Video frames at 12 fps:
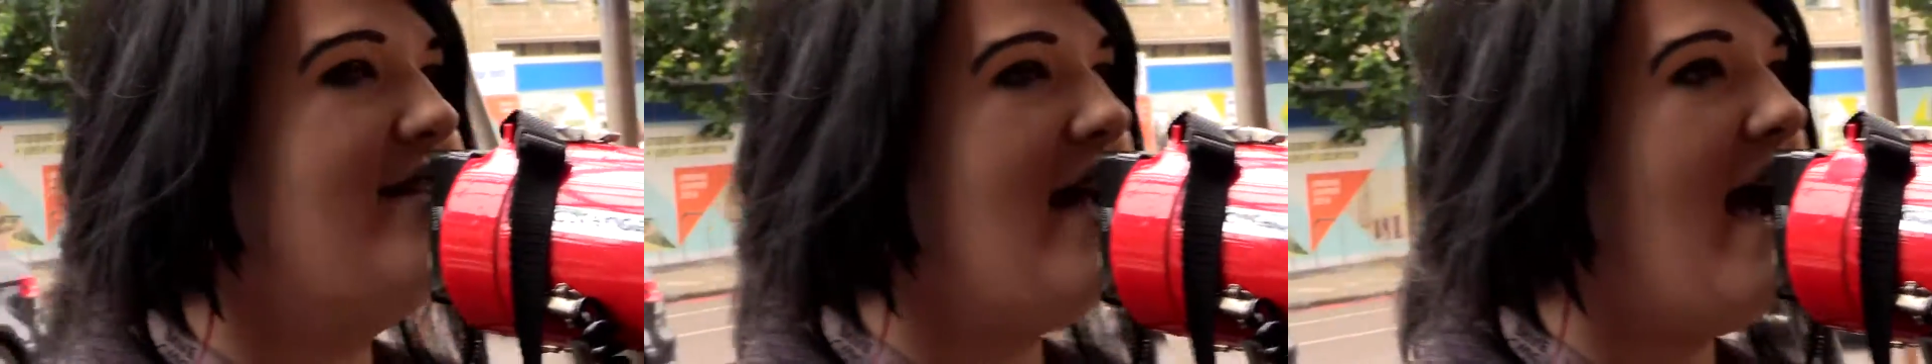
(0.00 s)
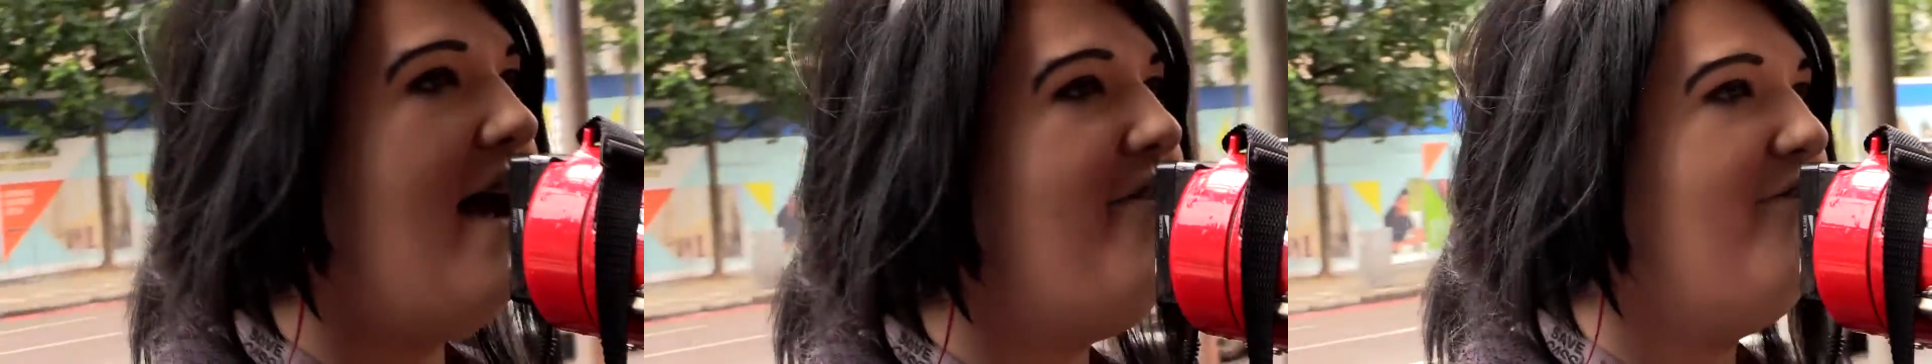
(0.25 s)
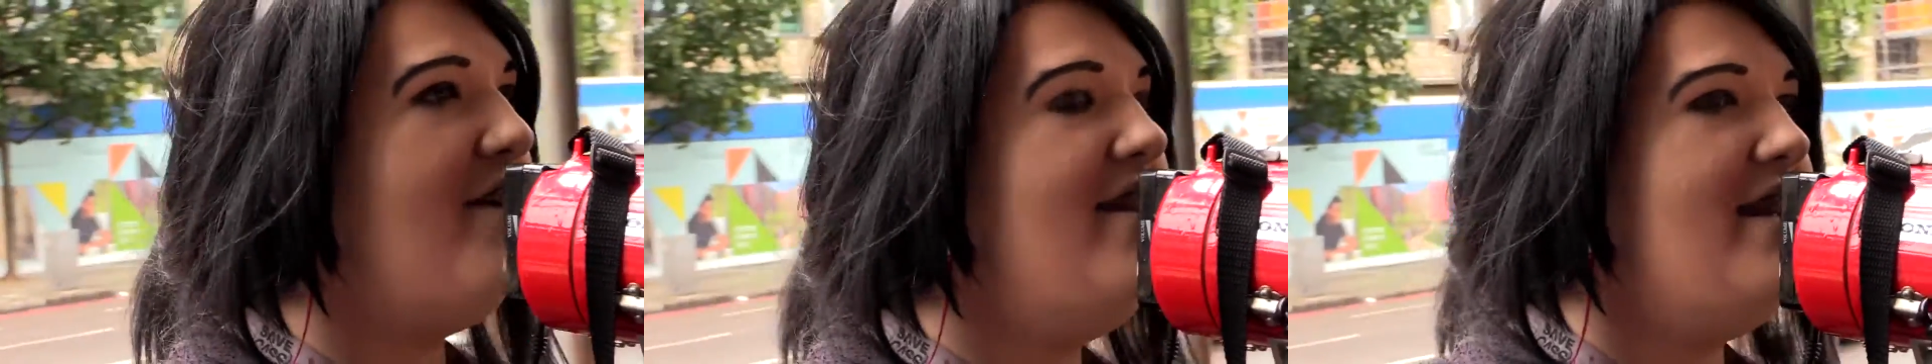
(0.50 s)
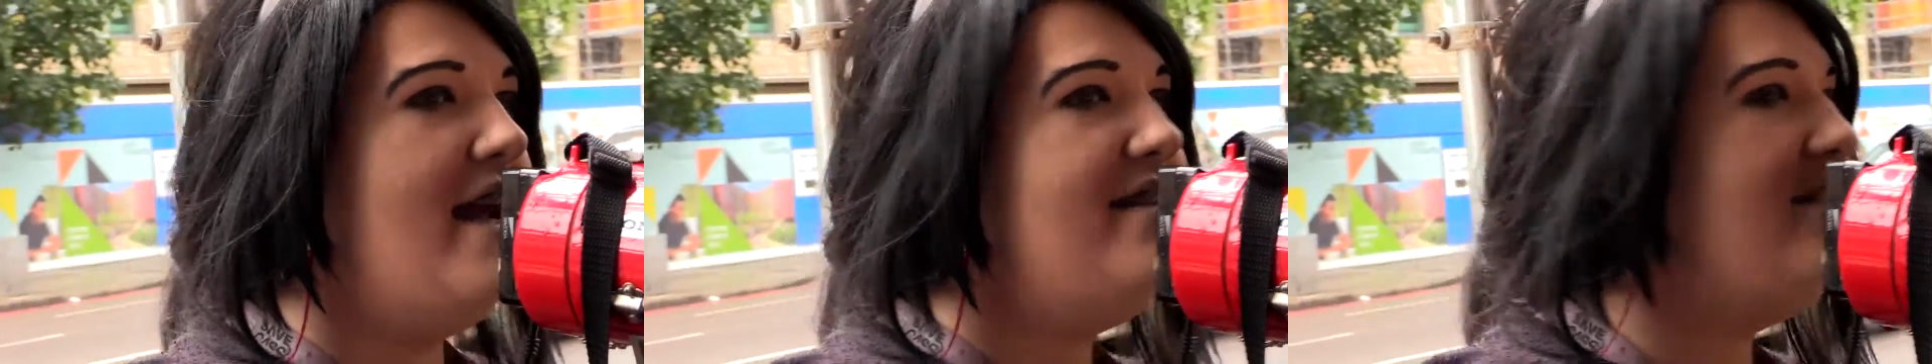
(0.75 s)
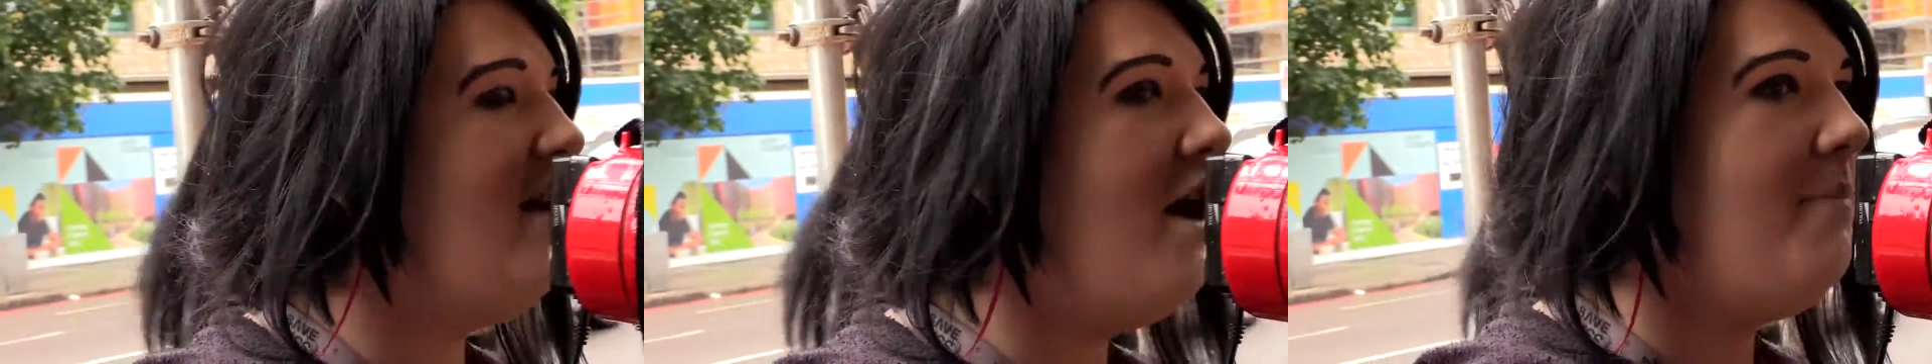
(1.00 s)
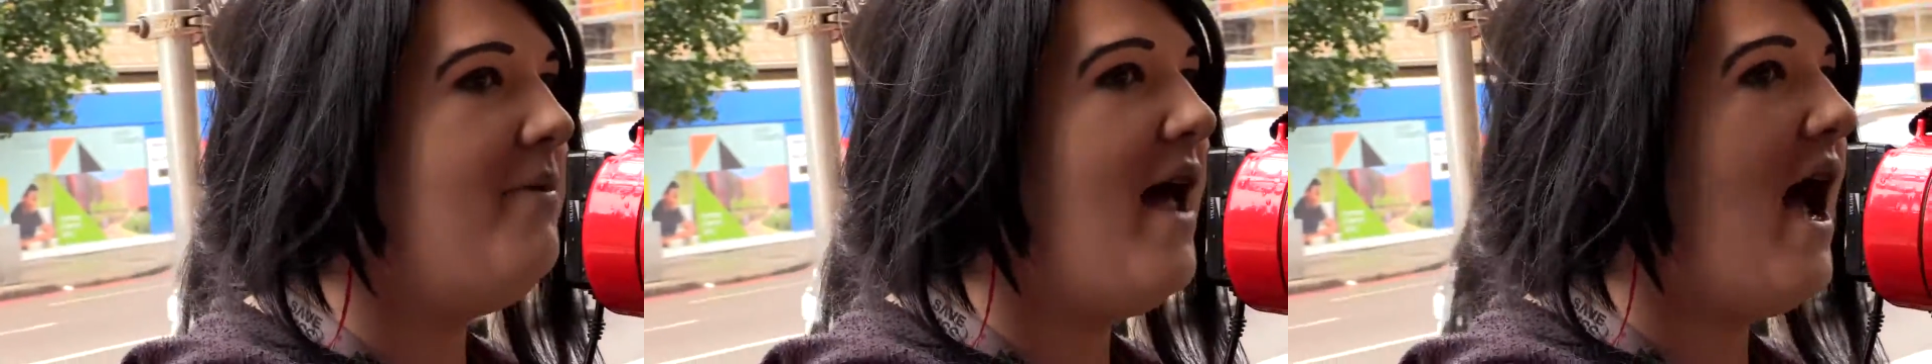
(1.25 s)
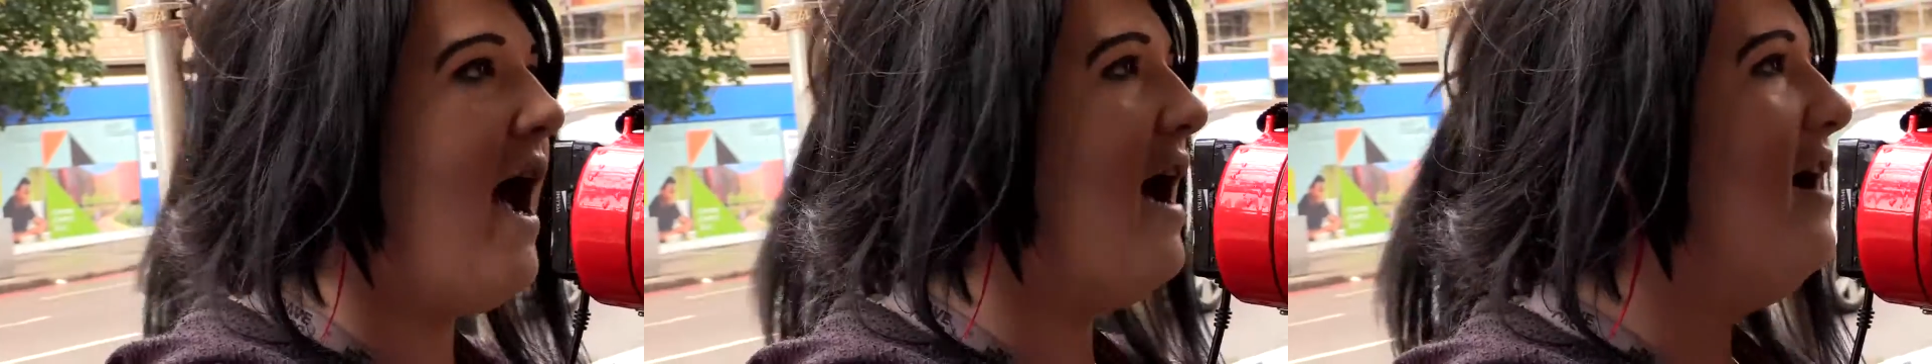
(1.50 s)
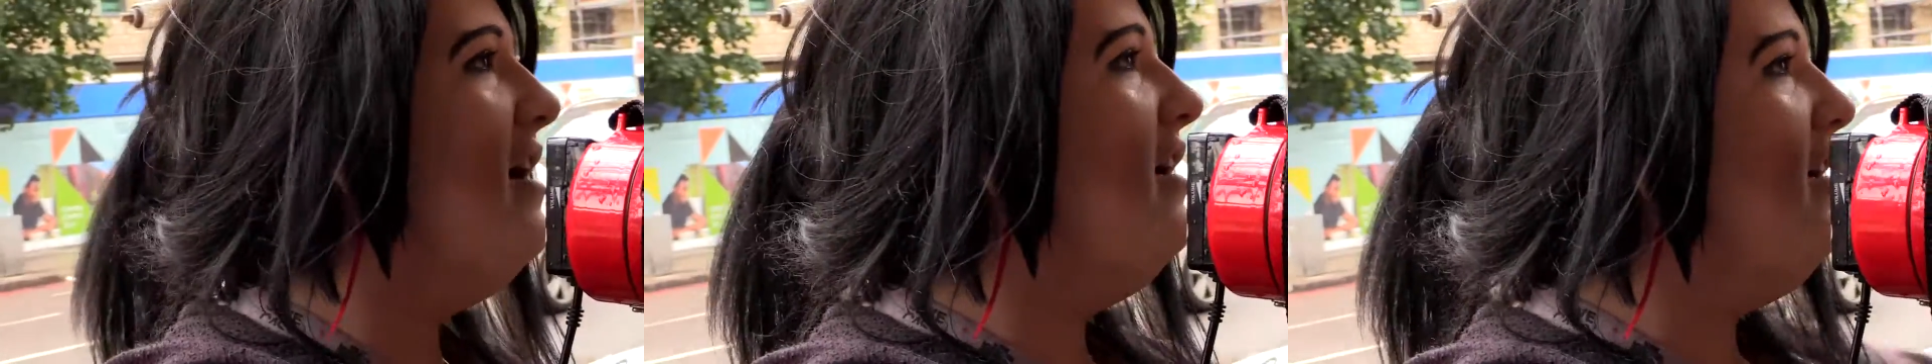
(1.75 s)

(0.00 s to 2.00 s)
staff and they stopped that.